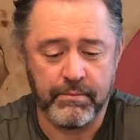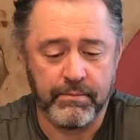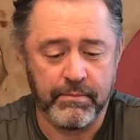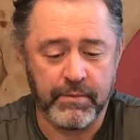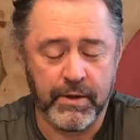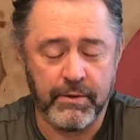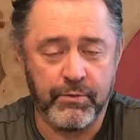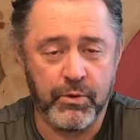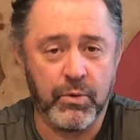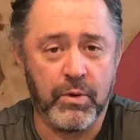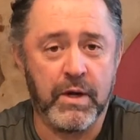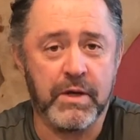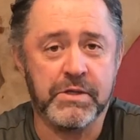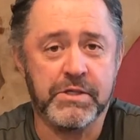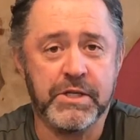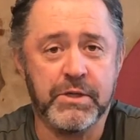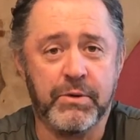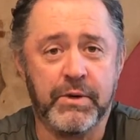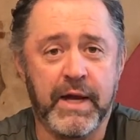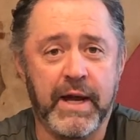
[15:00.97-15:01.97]
If you want to
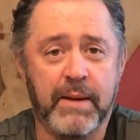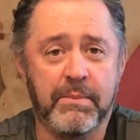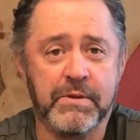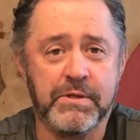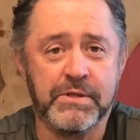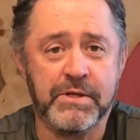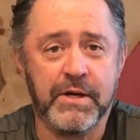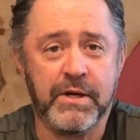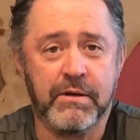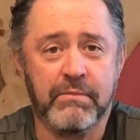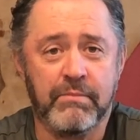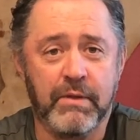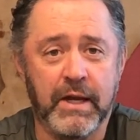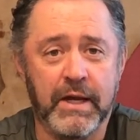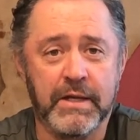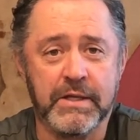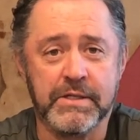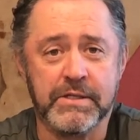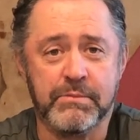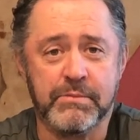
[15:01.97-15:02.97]
see what happens there,
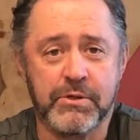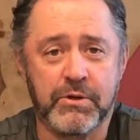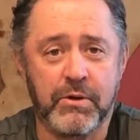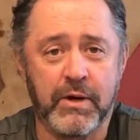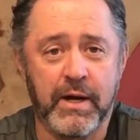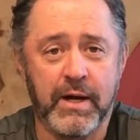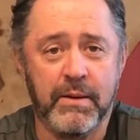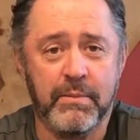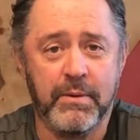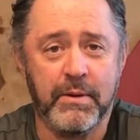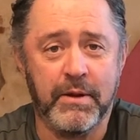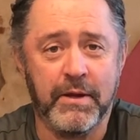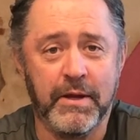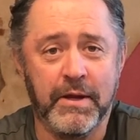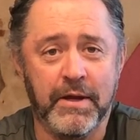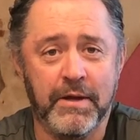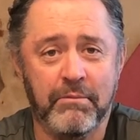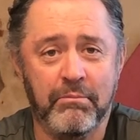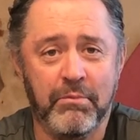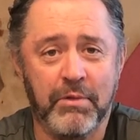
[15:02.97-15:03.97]
like and subscribe,
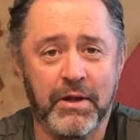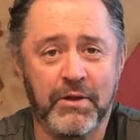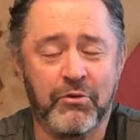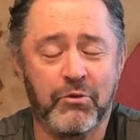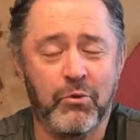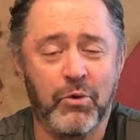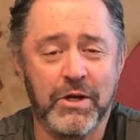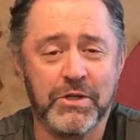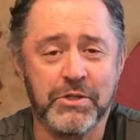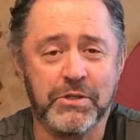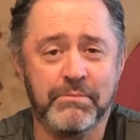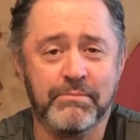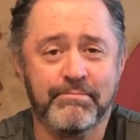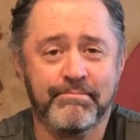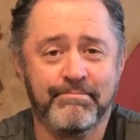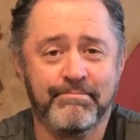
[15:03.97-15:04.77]
and thanks for watching.